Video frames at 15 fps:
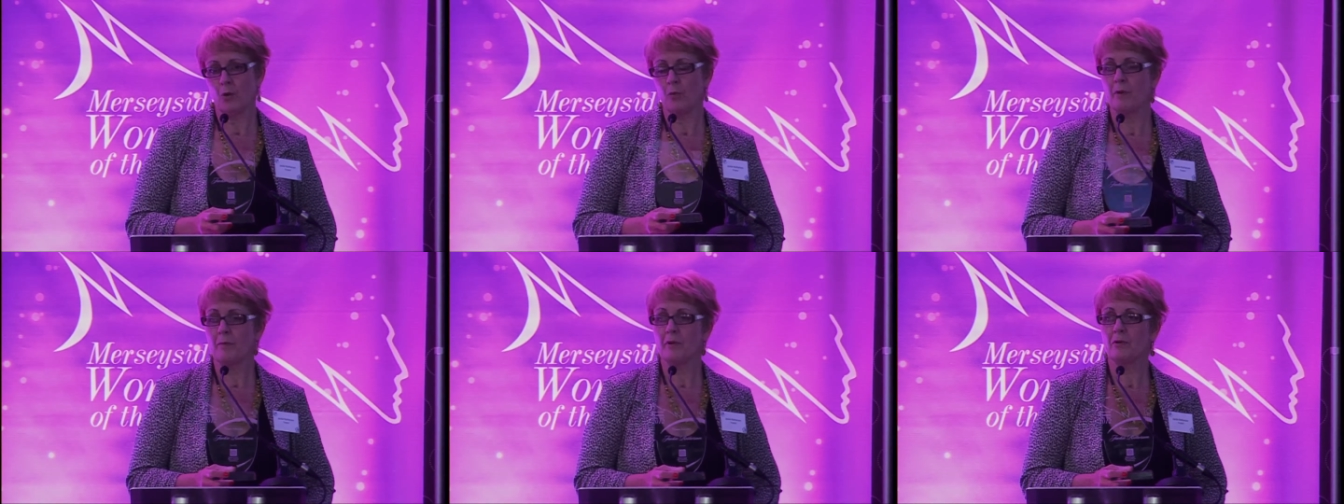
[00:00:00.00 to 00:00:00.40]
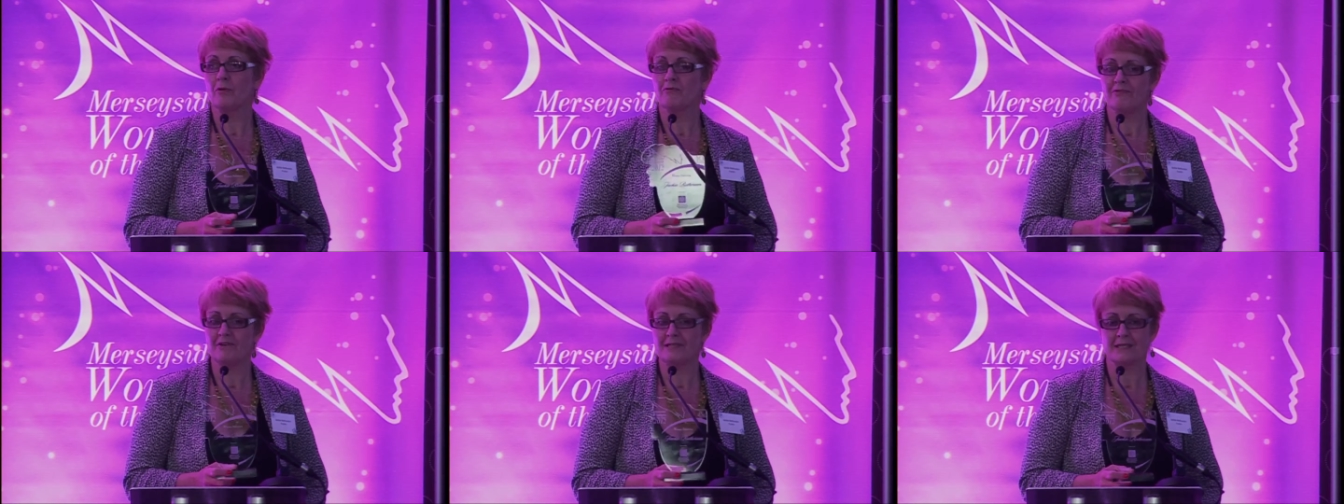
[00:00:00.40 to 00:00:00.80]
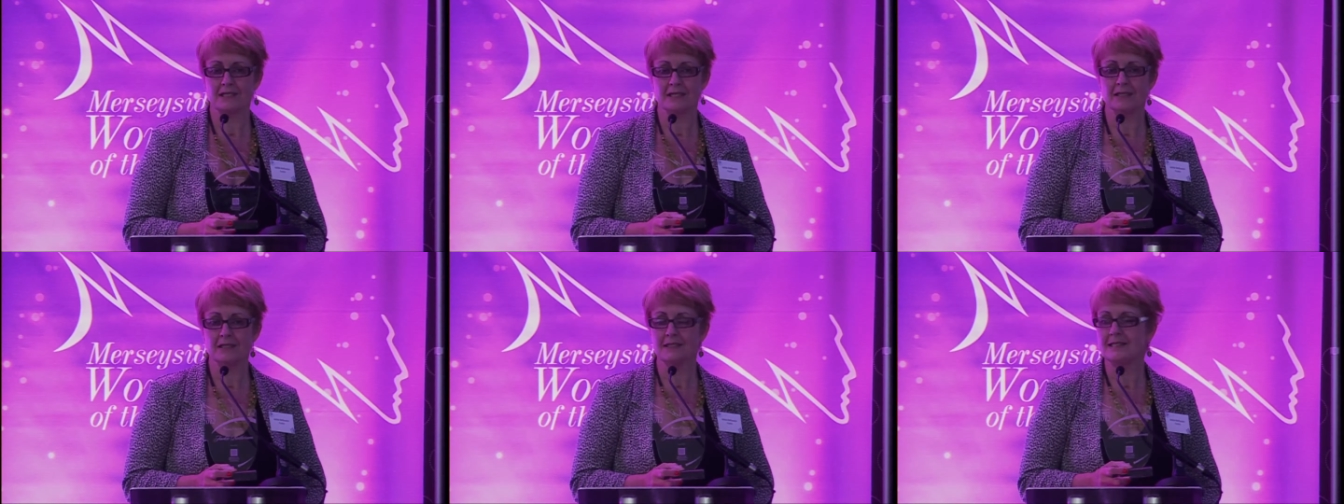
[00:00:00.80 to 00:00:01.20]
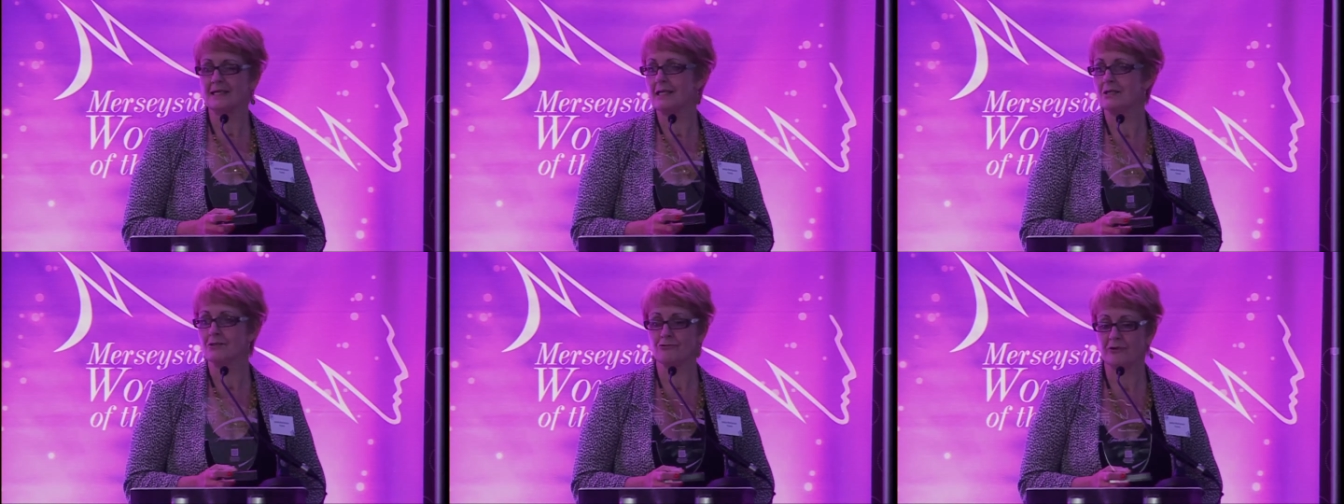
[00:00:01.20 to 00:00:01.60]
Women with physical,
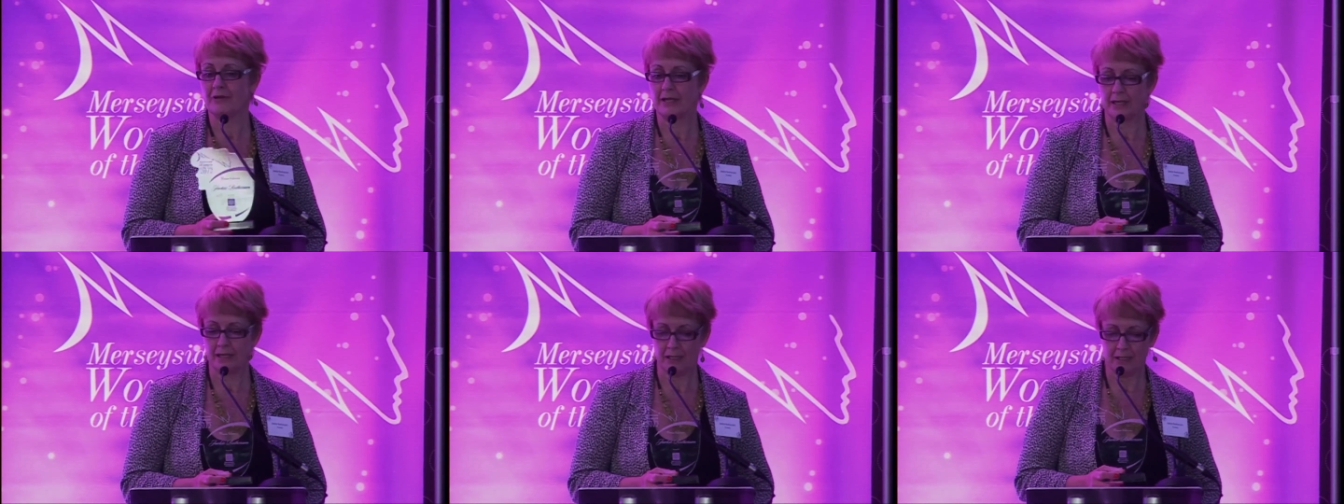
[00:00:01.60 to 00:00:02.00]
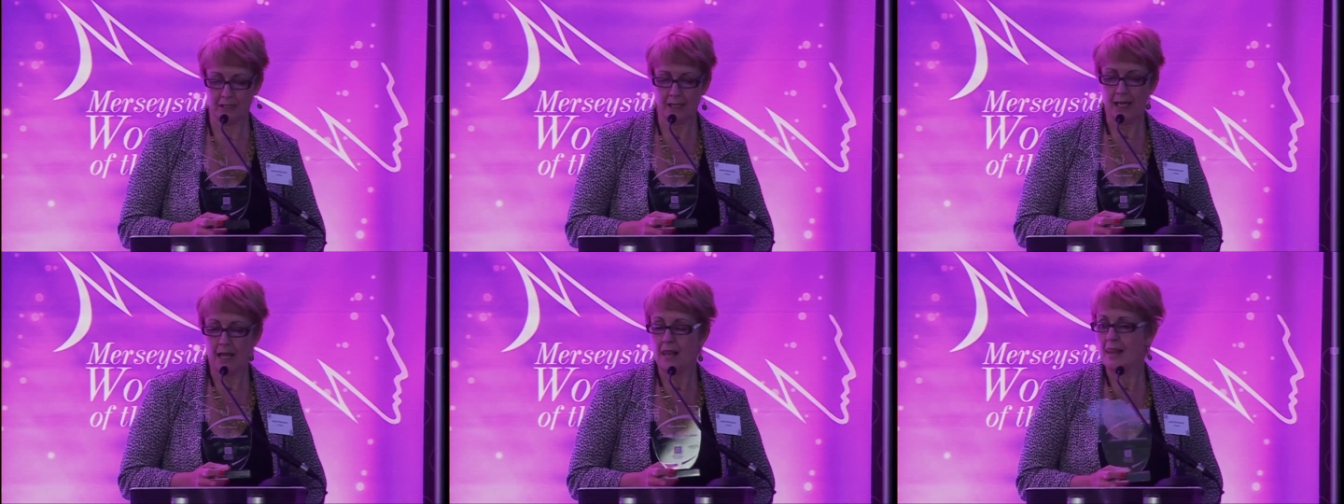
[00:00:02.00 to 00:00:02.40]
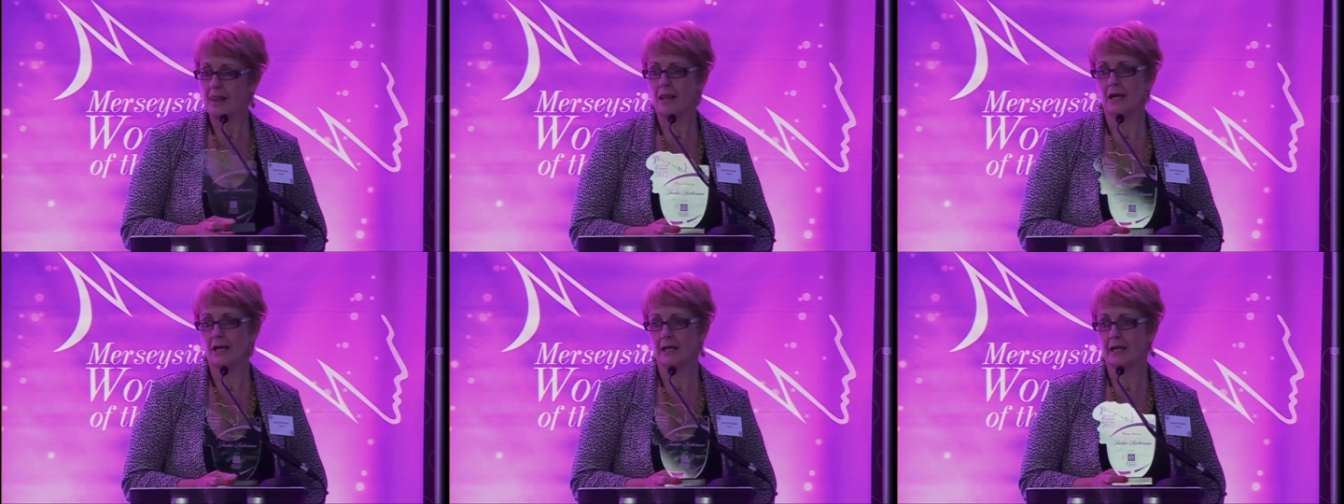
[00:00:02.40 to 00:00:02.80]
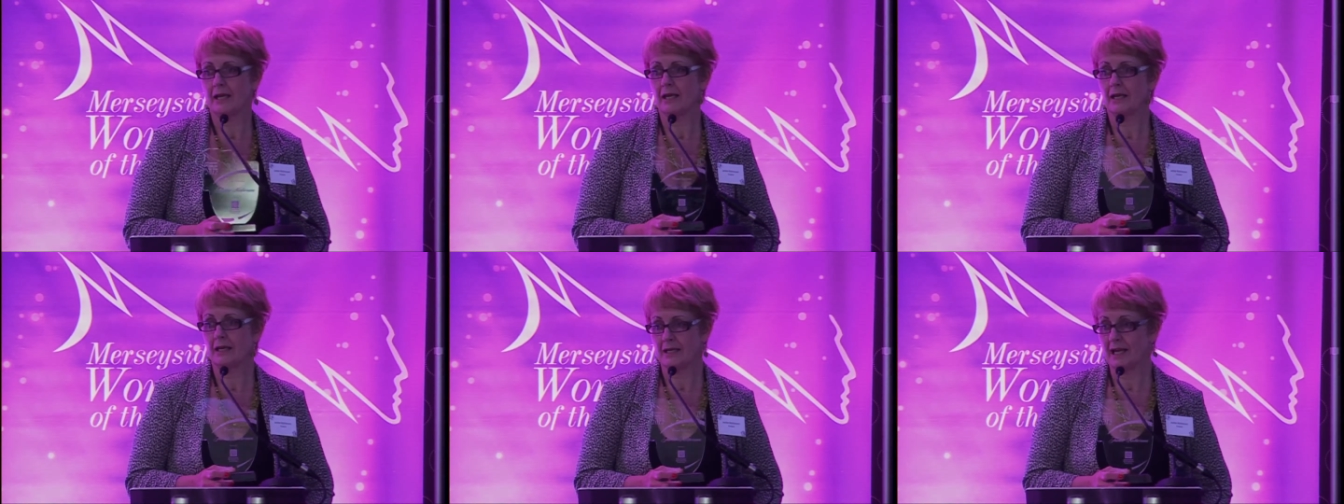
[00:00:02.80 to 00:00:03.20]
sensory,
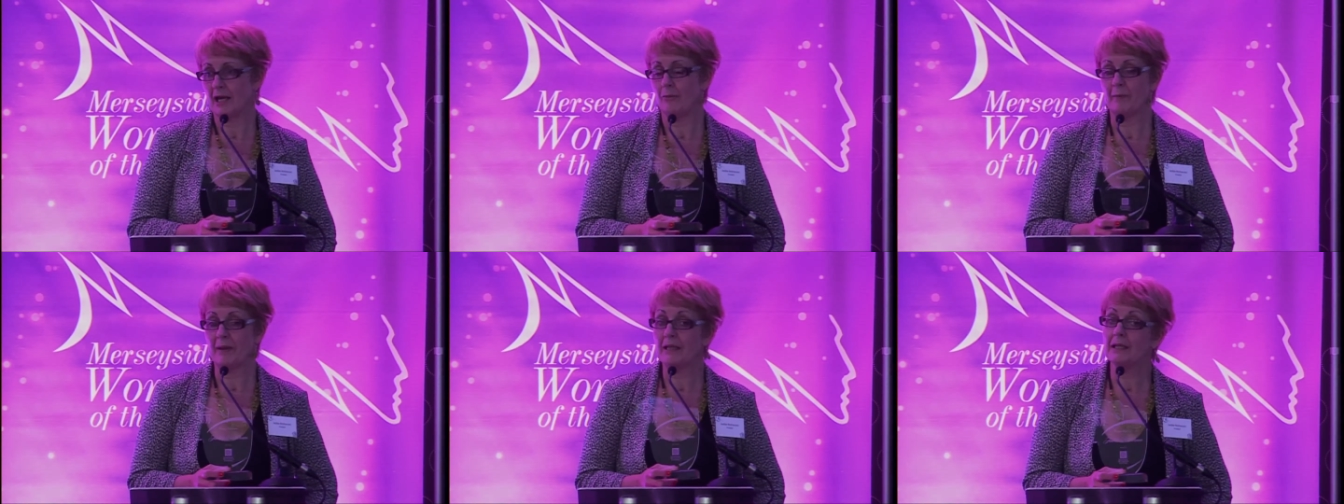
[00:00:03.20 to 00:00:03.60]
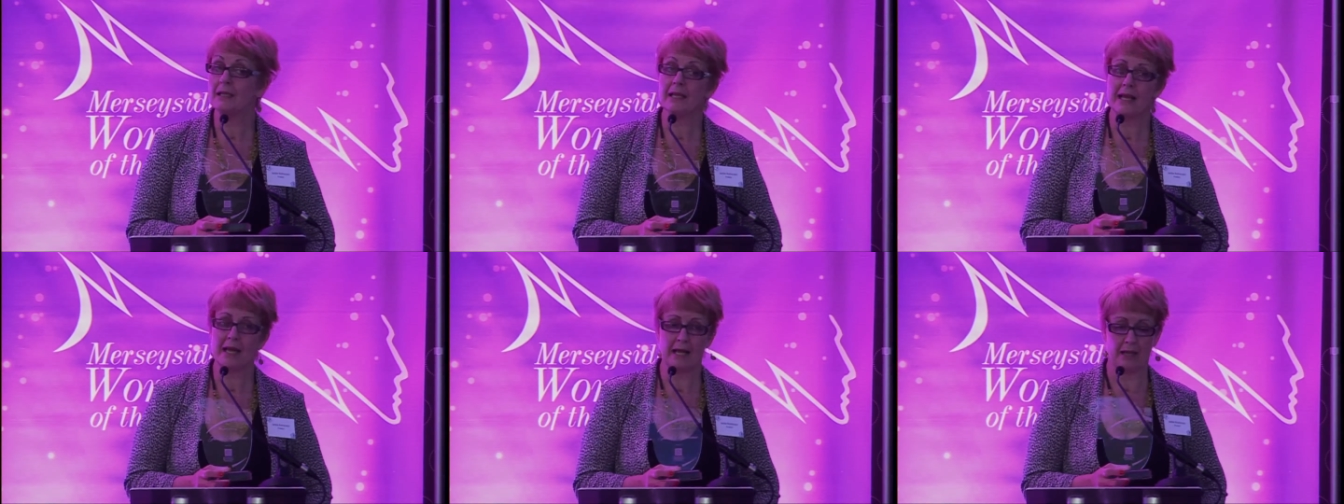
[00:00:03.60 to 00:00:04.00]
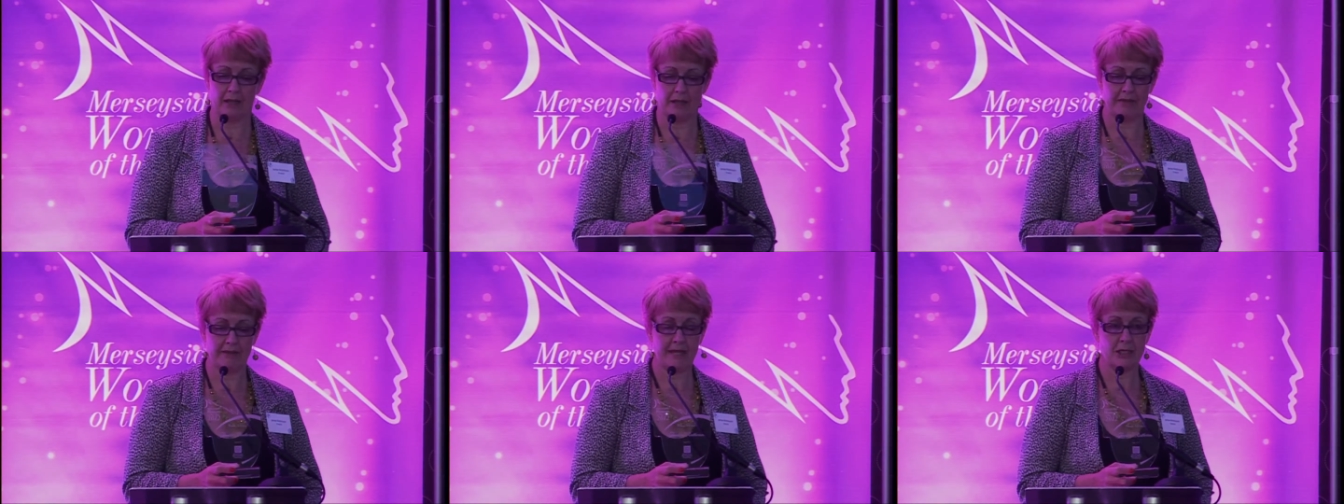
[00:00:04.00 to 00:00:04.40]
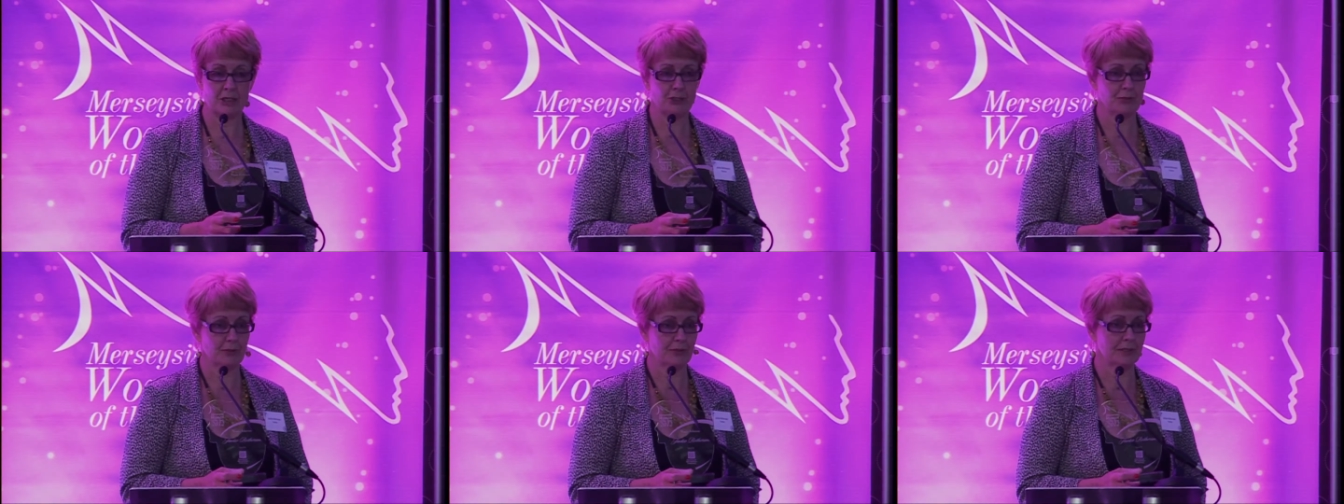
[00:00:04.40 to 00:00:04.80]
learning, and now mental health
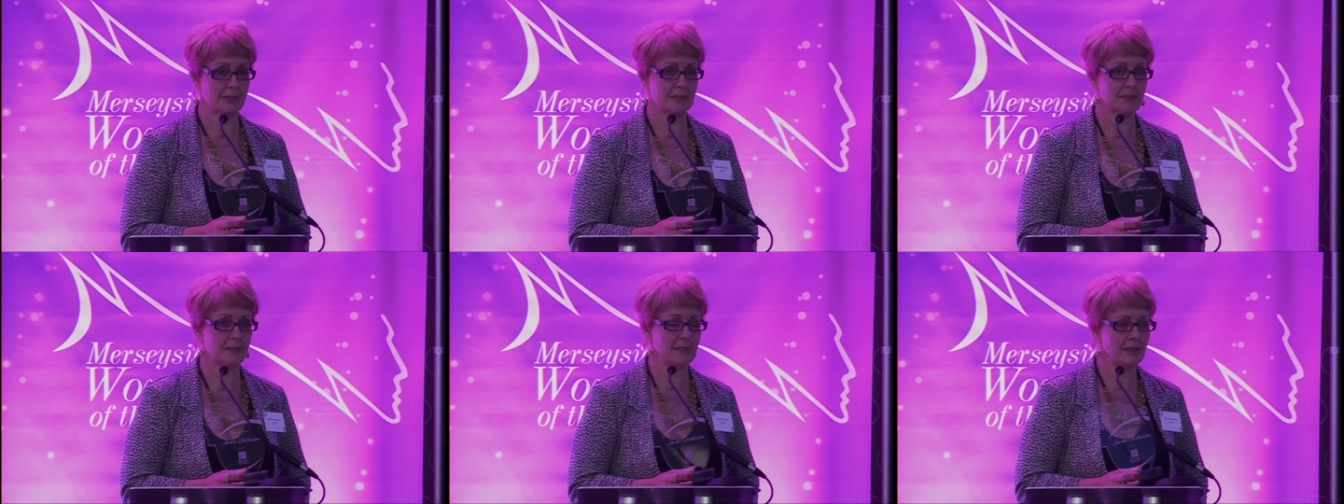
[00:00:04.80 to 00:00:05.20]
issues.